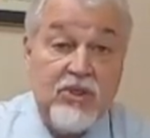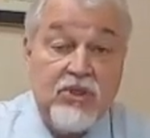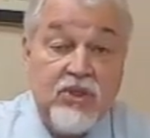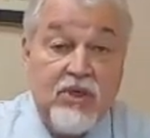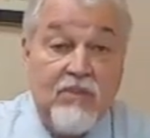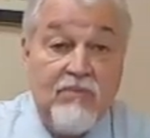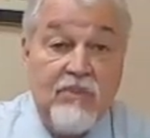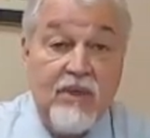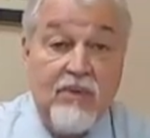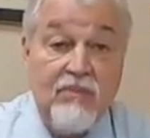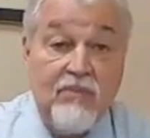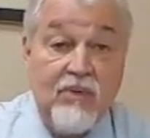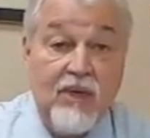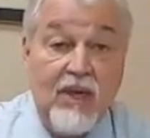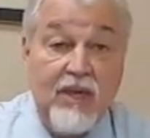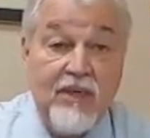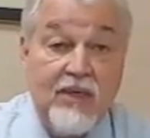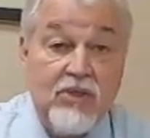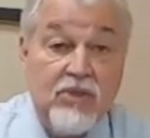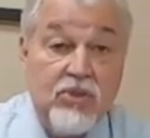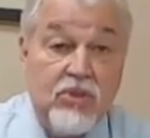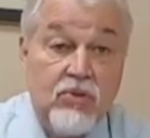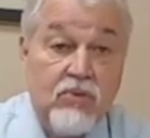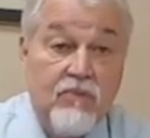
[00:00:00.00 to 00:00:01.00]
can be related
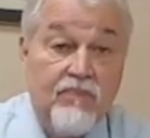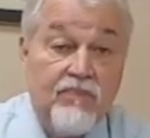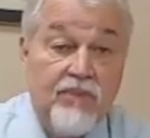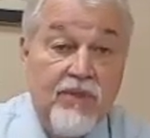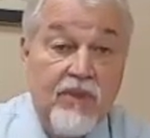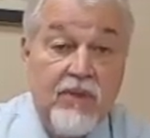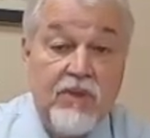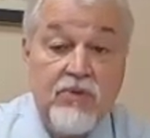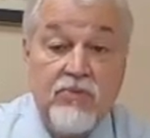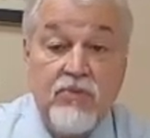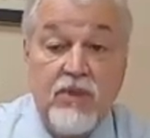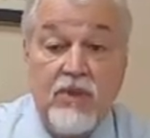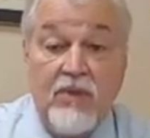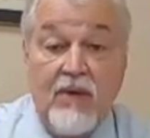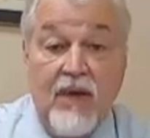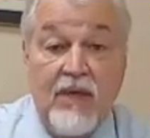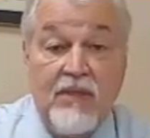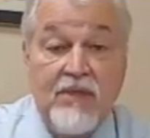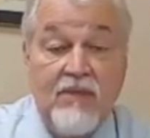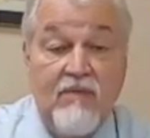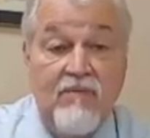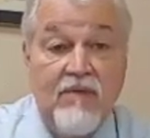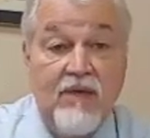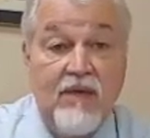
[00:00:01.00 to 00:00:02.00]
to the adrenal
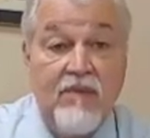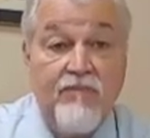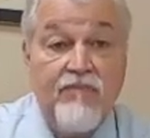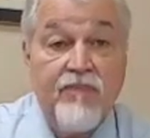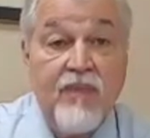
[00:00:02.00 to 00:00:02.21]
activity.